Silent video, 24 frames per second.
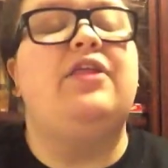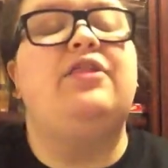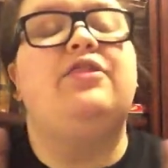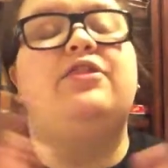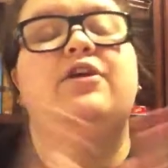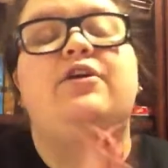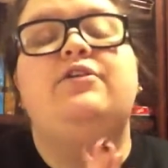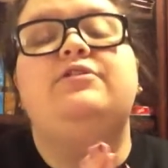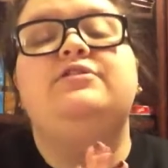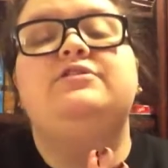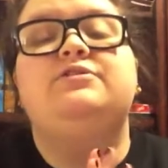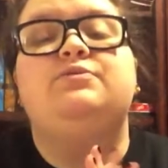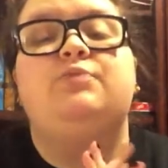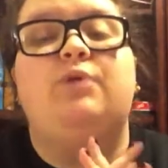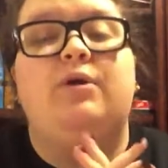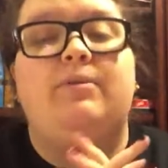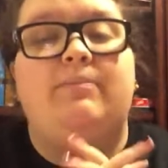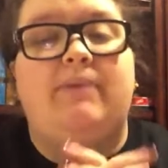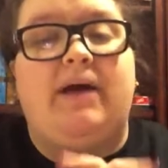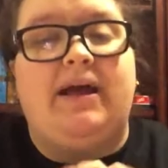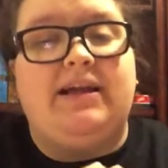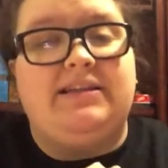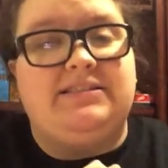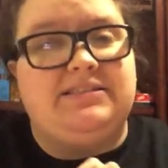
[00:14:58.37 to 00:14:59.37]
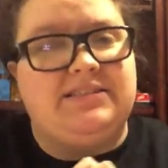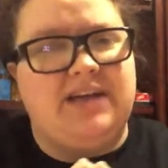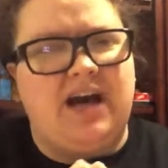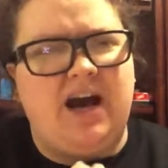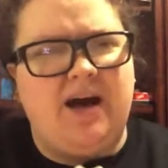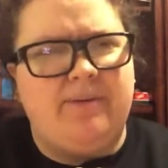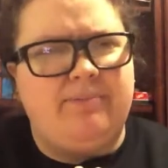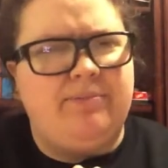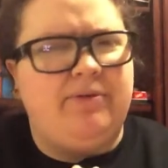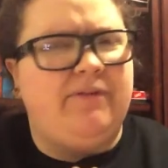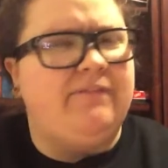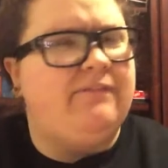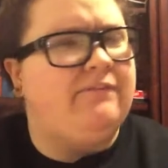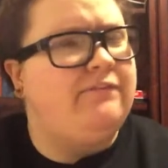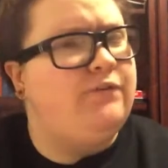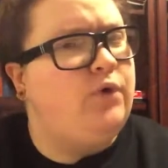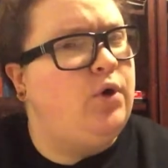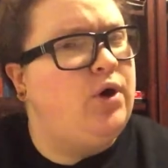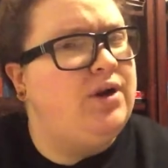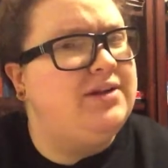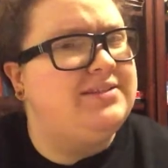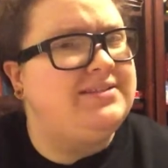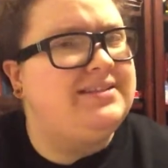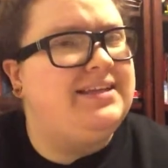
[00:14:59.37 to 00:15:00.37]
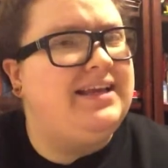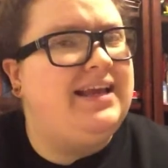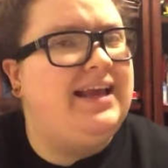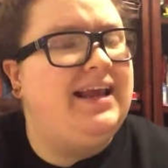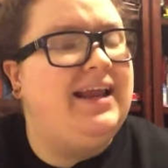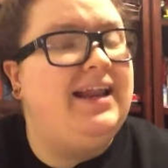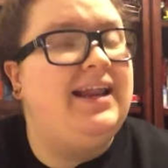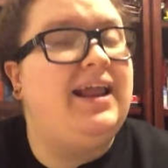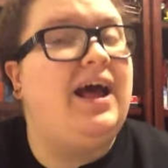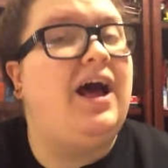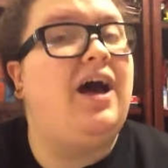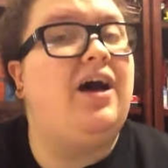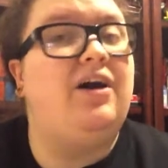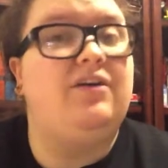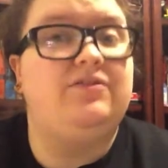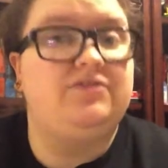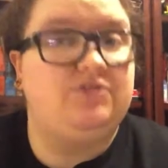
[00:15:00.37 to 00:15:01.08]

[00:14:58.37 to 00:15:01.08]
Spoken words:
Those were my top 14 of